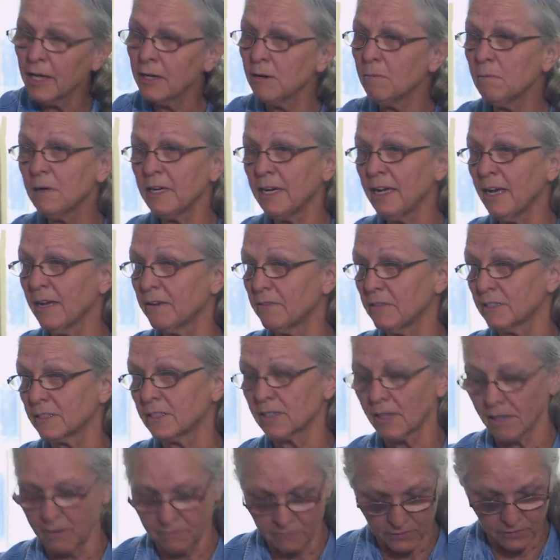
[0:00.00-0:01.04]
I don't want to have
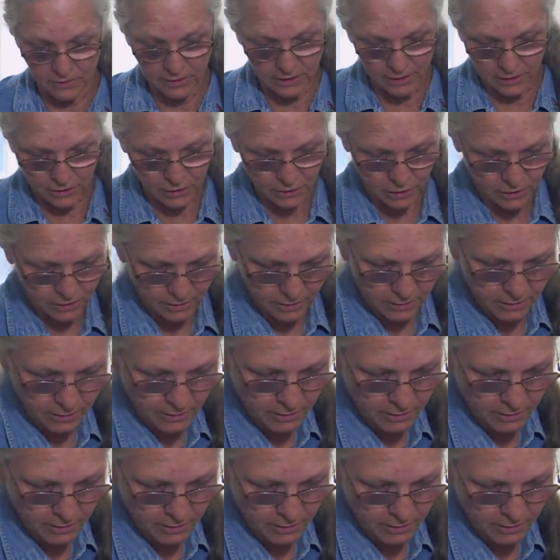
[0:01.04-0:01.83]
this conversation.